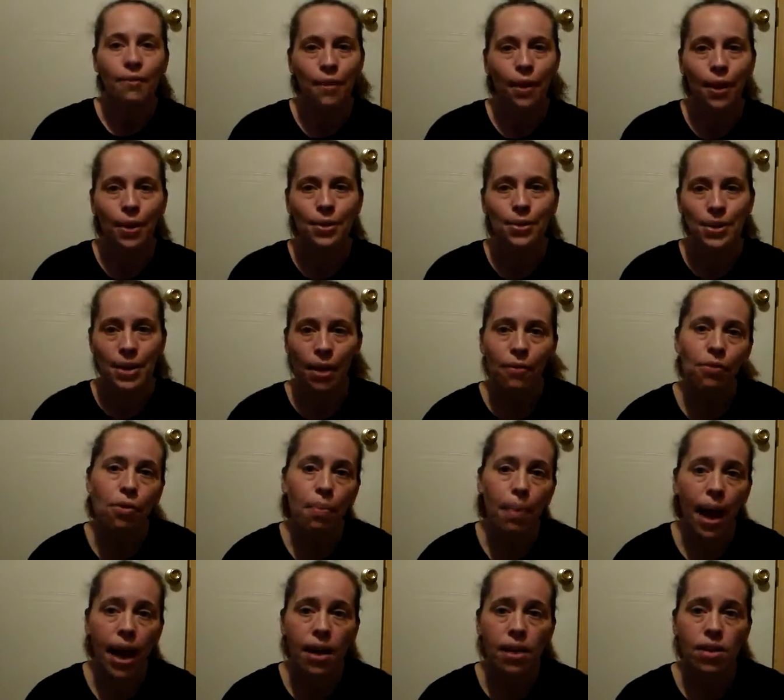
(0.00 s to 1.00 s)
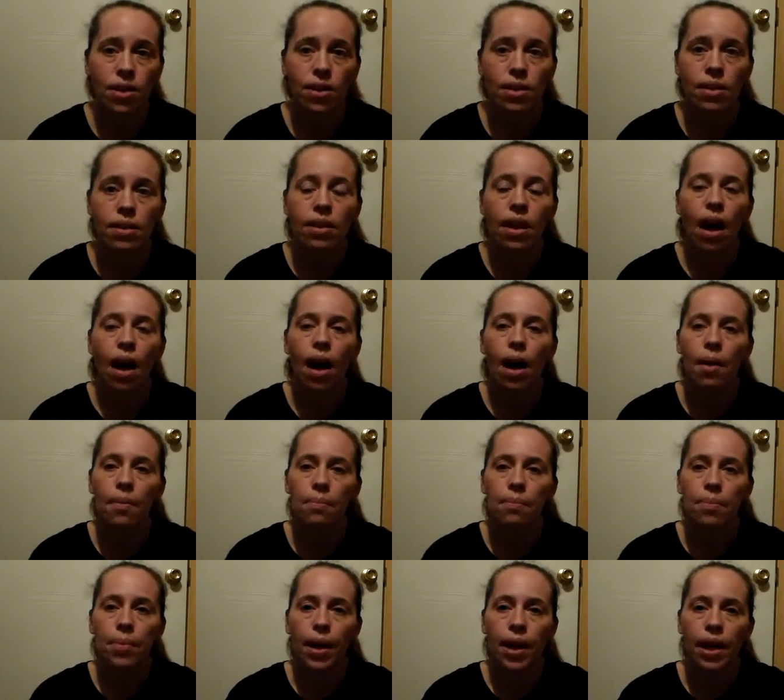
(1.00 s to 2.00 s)
I follow several pages,
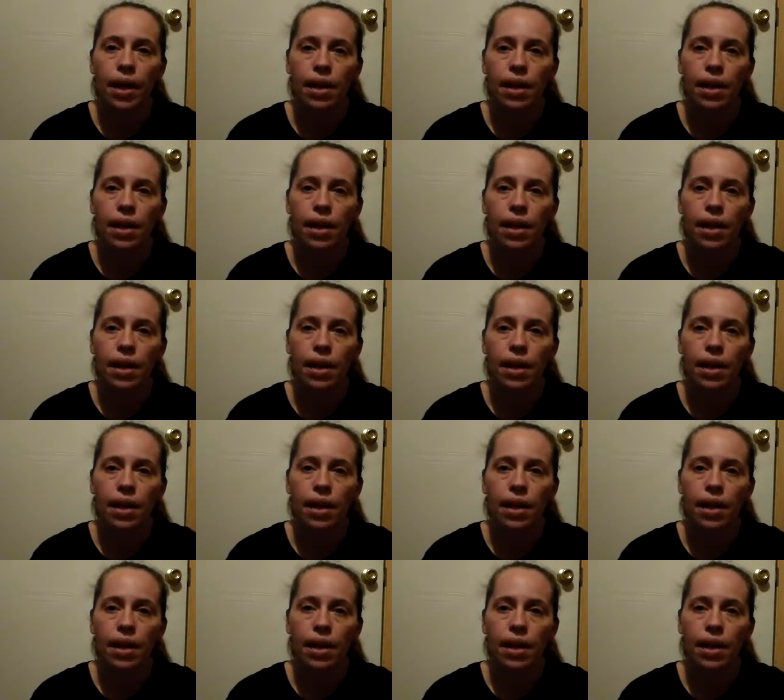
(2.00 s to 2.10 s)
um,